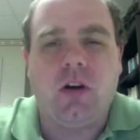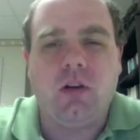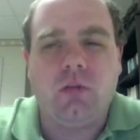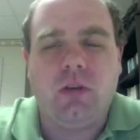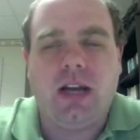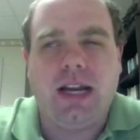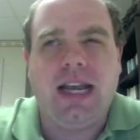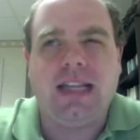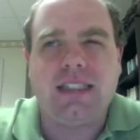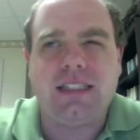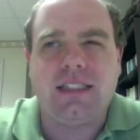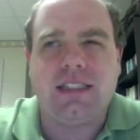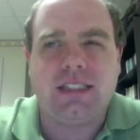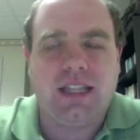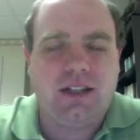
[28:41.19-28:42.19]
David
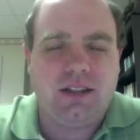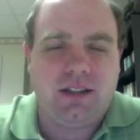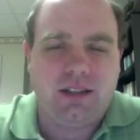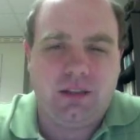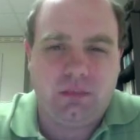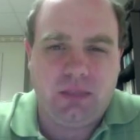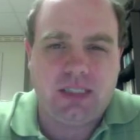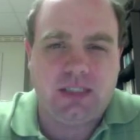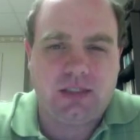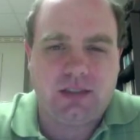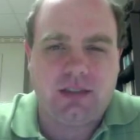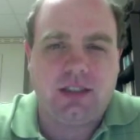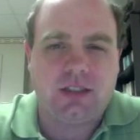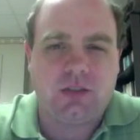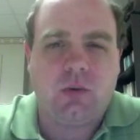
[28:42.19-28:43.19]
Gordon, I asked this
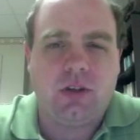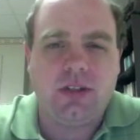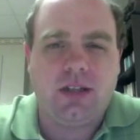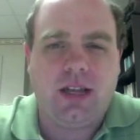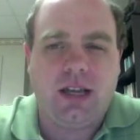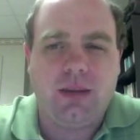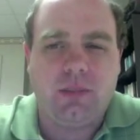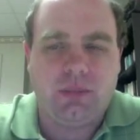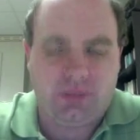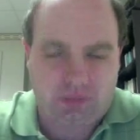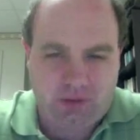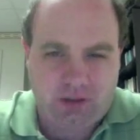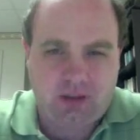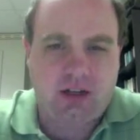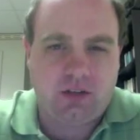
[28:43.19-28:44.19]
on the Mises list
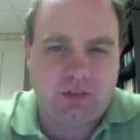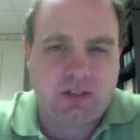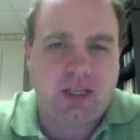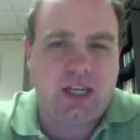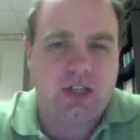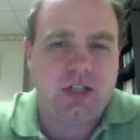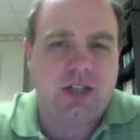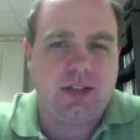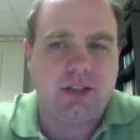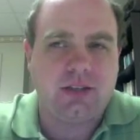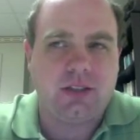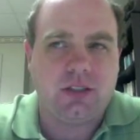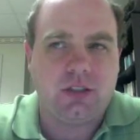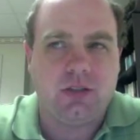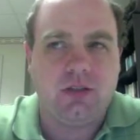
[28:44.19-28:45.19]
one time for
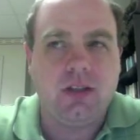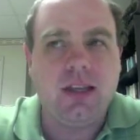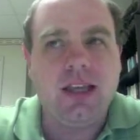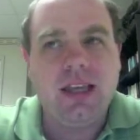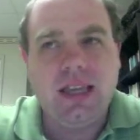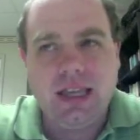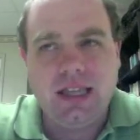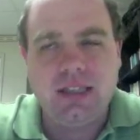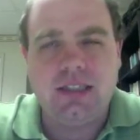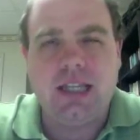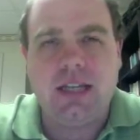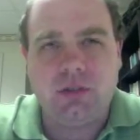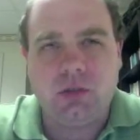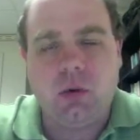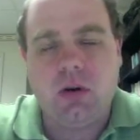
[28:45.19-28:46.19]
clarification on this issue,
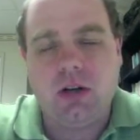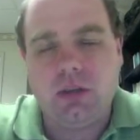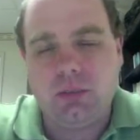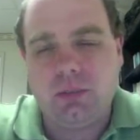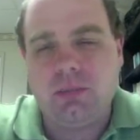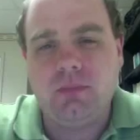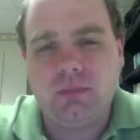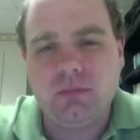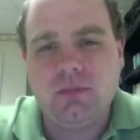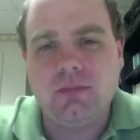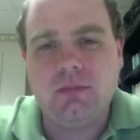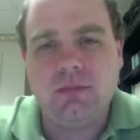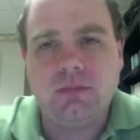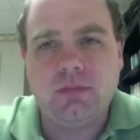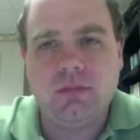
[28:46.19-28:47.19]
and David
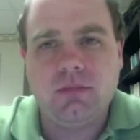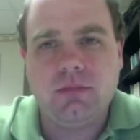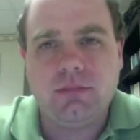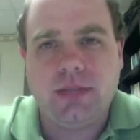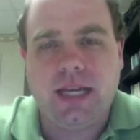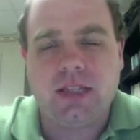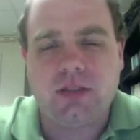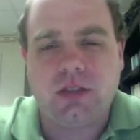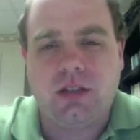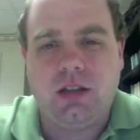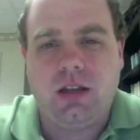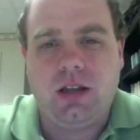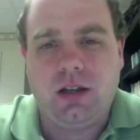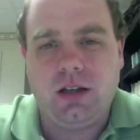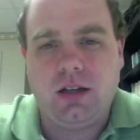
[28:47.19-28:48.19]
Gordon
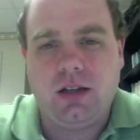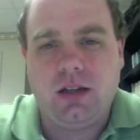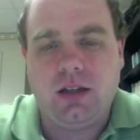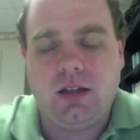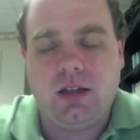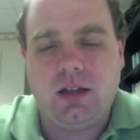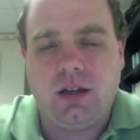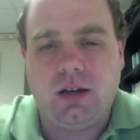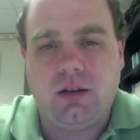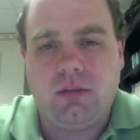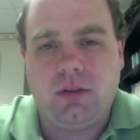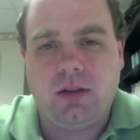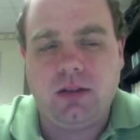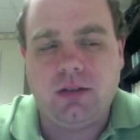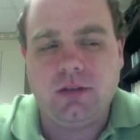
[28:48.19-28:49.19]
passed along
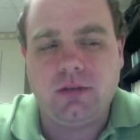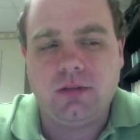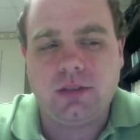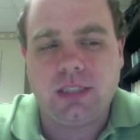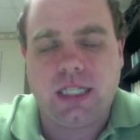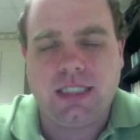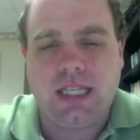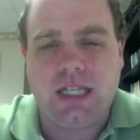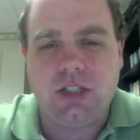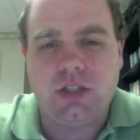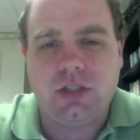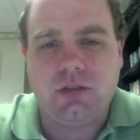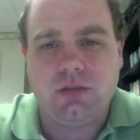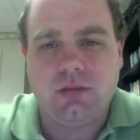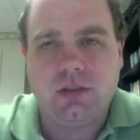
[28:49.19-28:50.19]
a
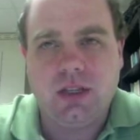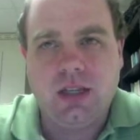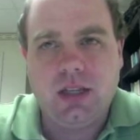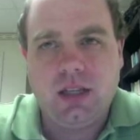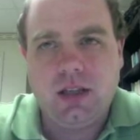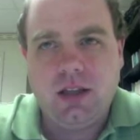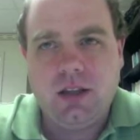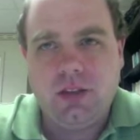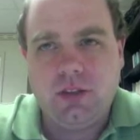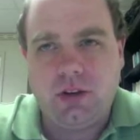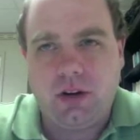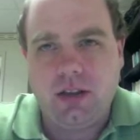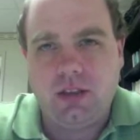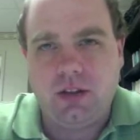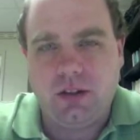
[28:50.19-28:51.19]
citation.
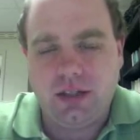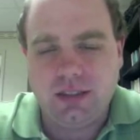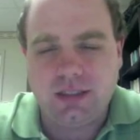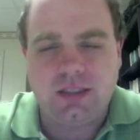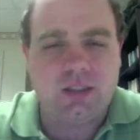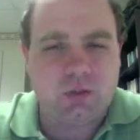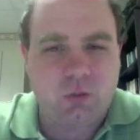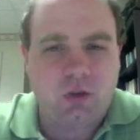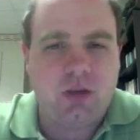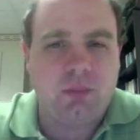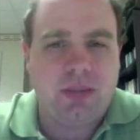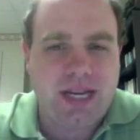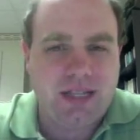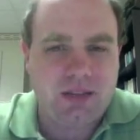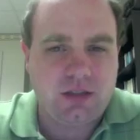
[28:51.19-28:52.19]

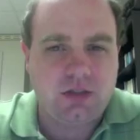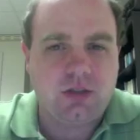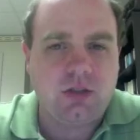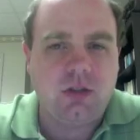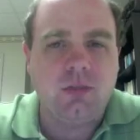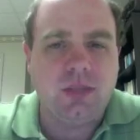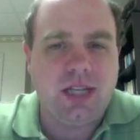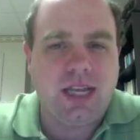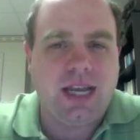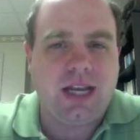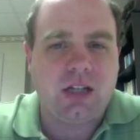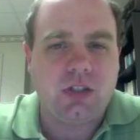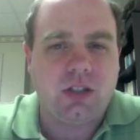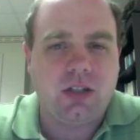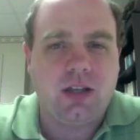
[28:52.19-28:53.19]
There is at least one
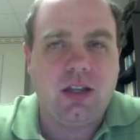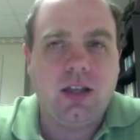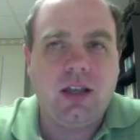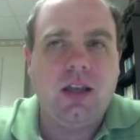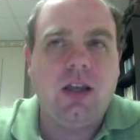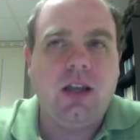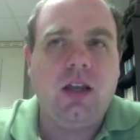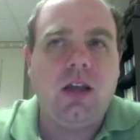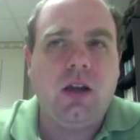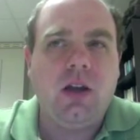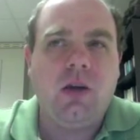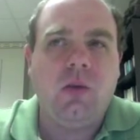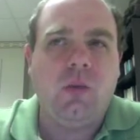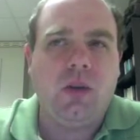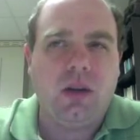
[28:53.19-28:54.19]
passage in Human
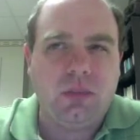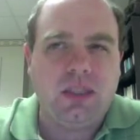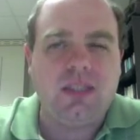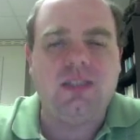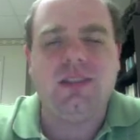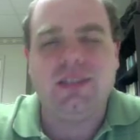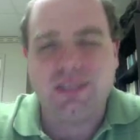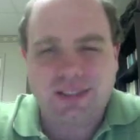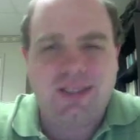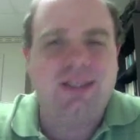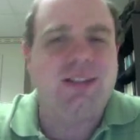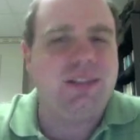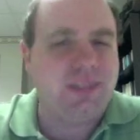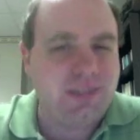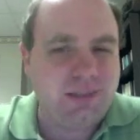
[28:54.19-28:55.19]
Action where
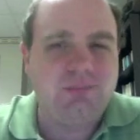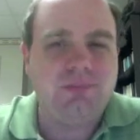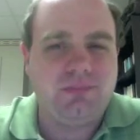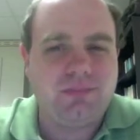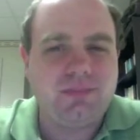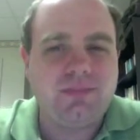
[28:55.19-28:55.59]
Mises